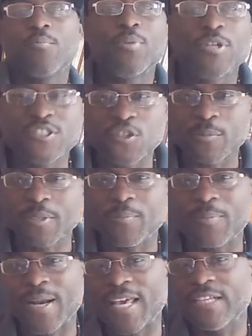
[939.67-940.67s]
it's gonna be
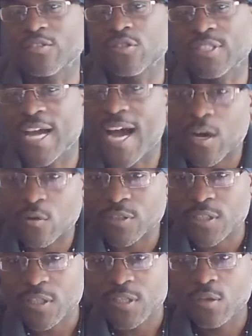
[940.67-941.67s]
plagues on your house,
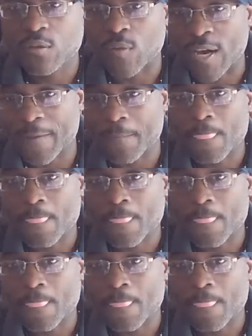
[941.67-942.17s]
right?